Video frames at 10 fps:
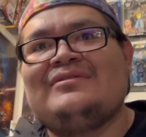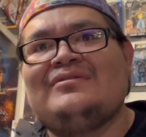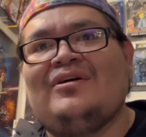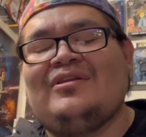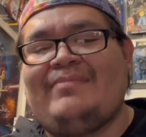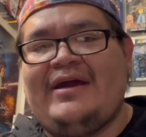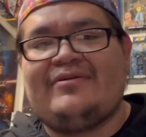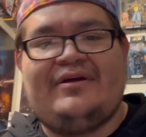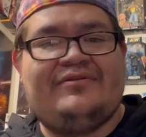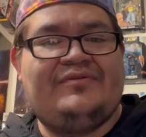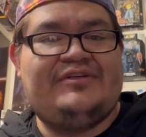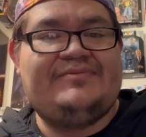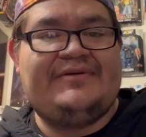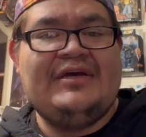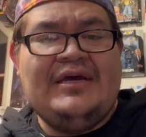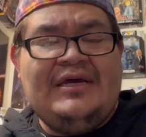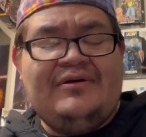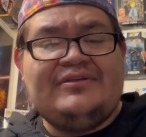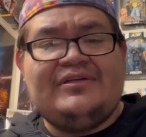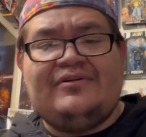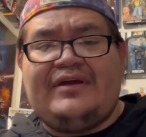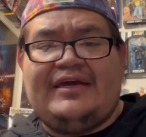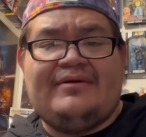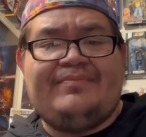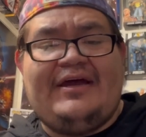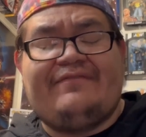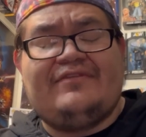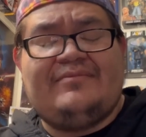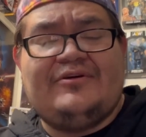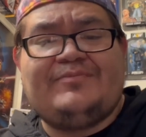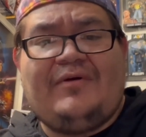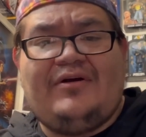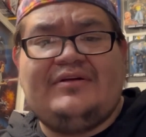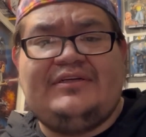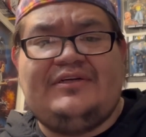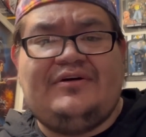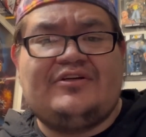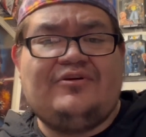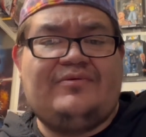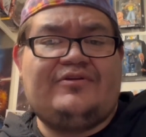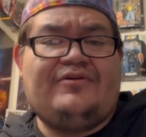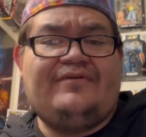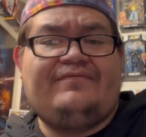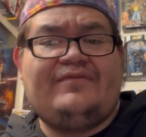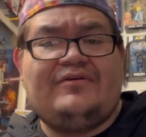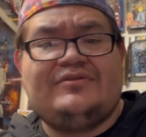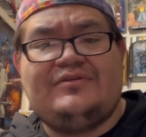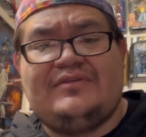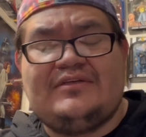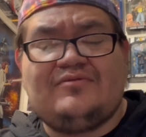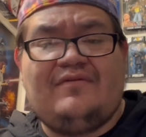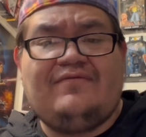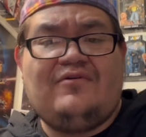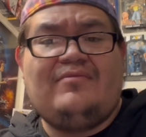the background noise. But it was an okay Impact for the most part. You know, October 31st, 2024,